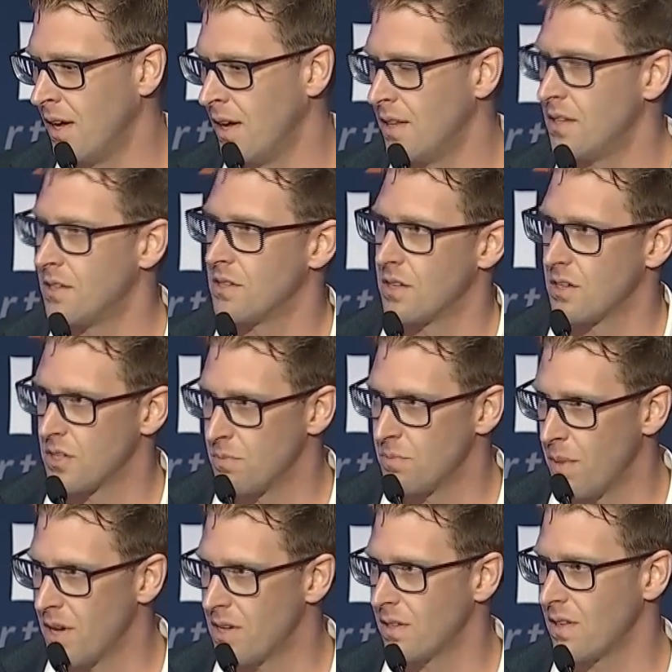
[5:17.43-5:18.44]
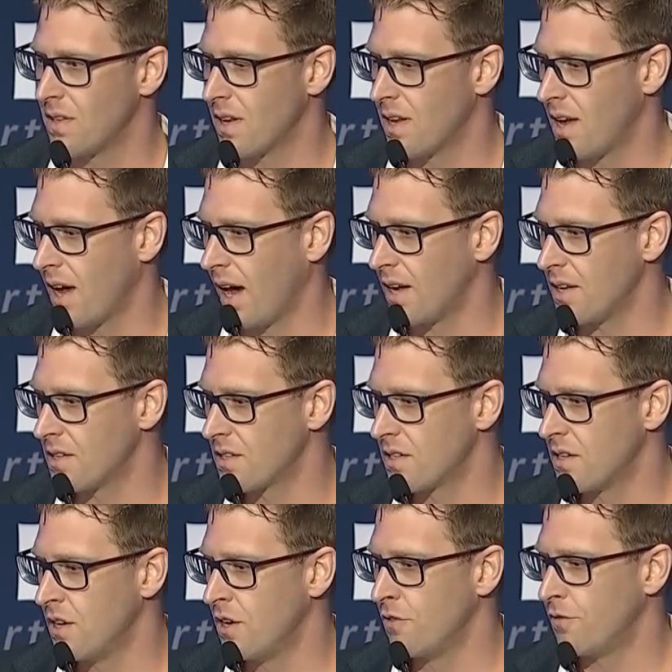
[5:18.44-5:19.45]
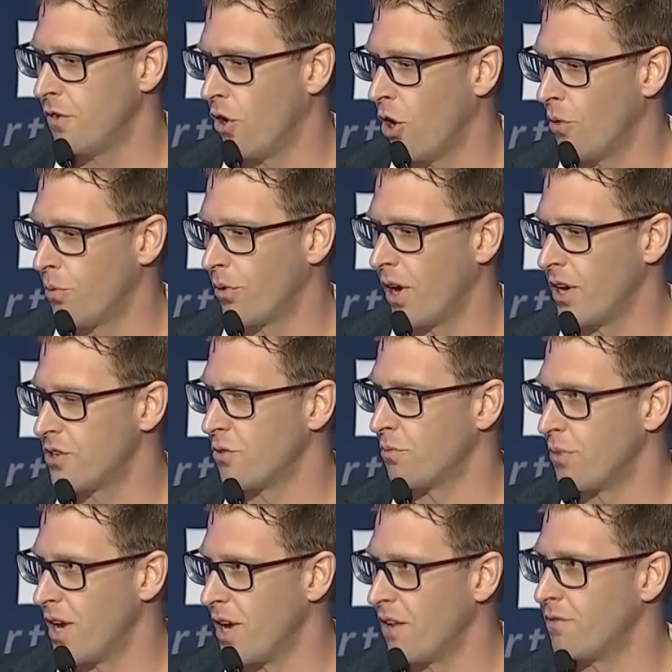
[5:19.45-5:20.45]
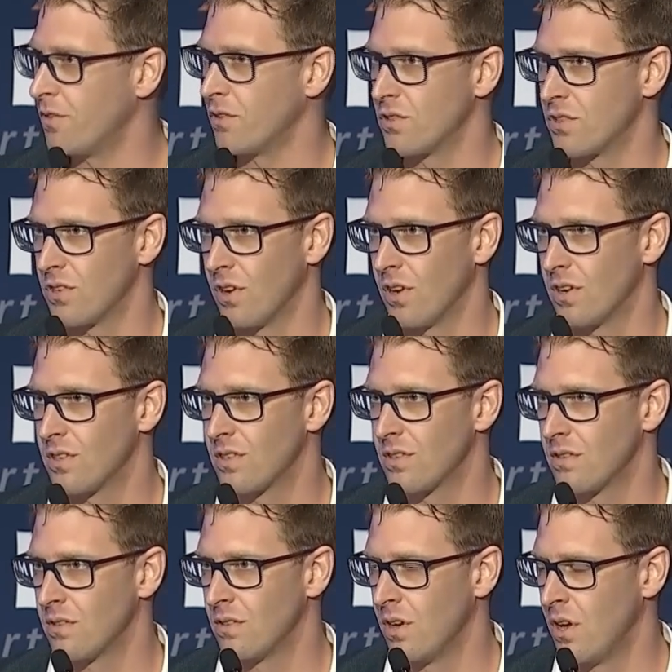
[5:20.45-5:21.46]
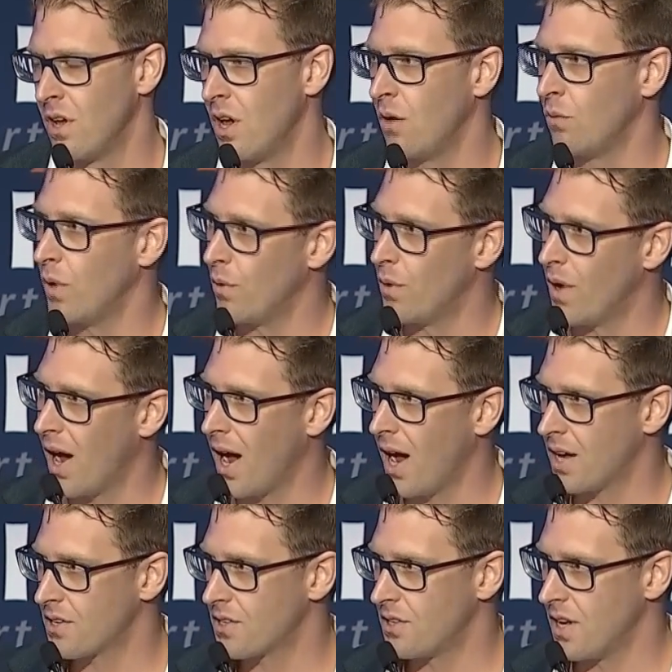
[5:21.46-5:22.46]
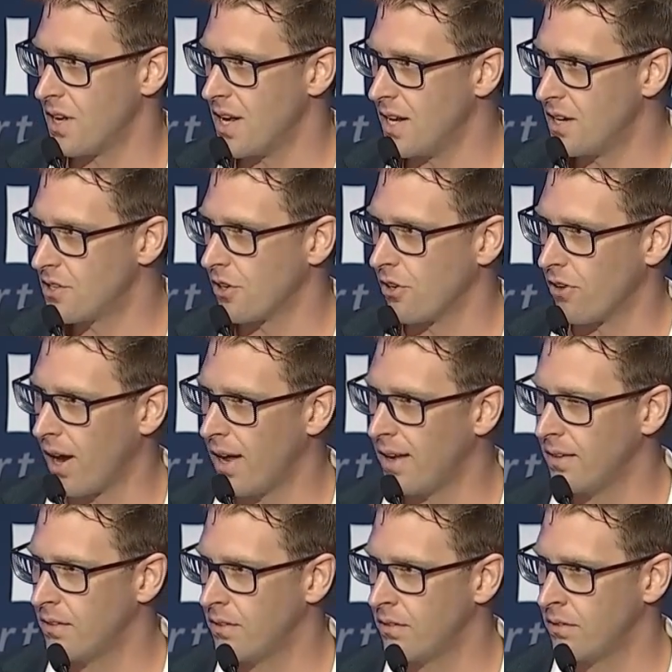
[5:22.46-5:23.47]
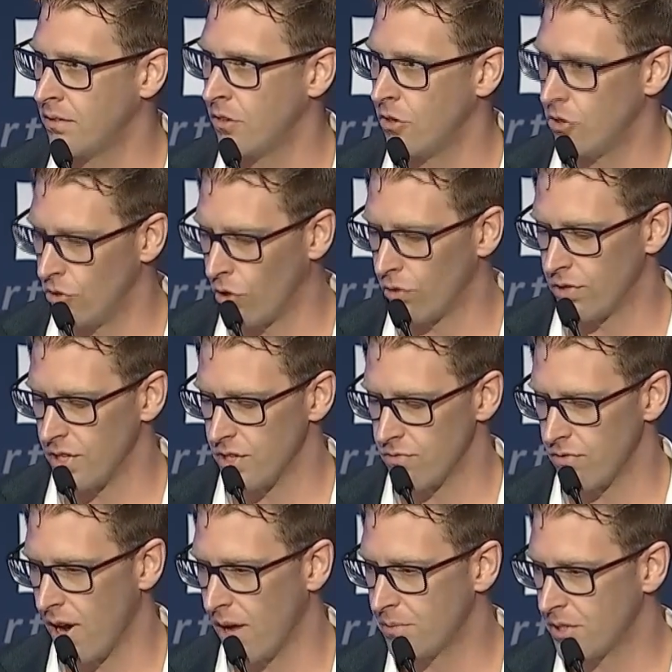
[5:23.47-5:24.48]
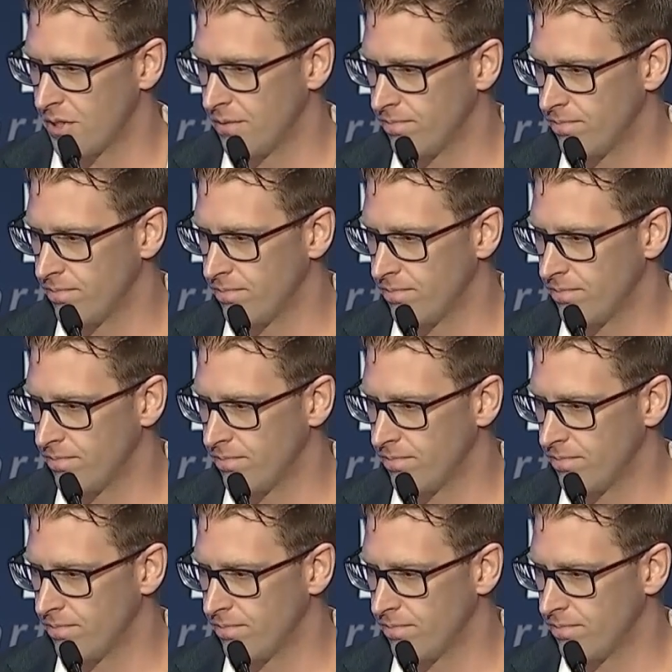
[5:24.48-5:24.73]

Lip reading: this is especially the case for operational brownfield sites, where we're asked to integrate, not disrupt.